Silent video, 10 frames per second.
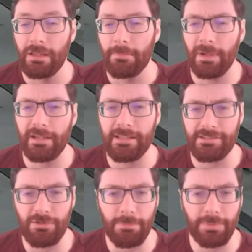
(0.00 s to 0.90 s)
But it's
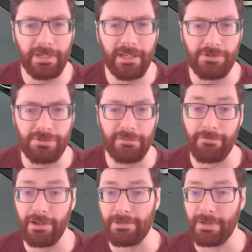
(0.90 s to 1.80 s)
still a pretty interesting
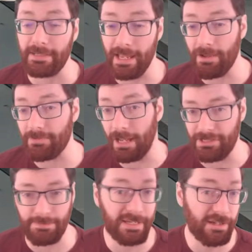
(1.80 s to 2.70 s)
fight to break down, not
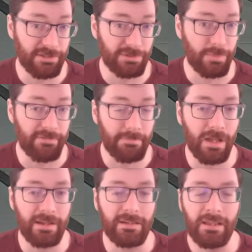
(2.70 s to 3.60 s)
just because it's one of
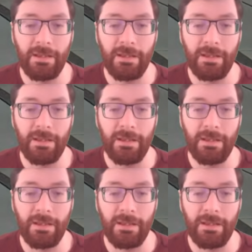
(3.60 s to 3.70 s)
mine,